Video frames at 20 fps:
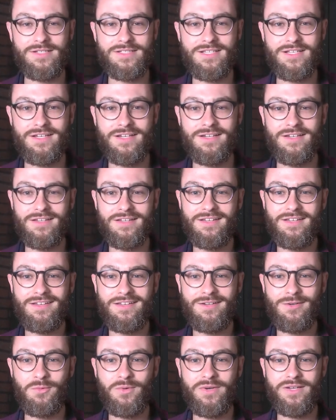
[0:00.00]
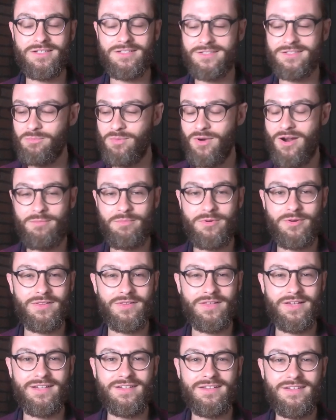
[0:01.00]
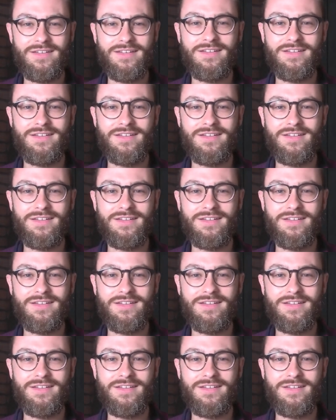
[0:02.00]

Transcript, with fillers: to wield properly.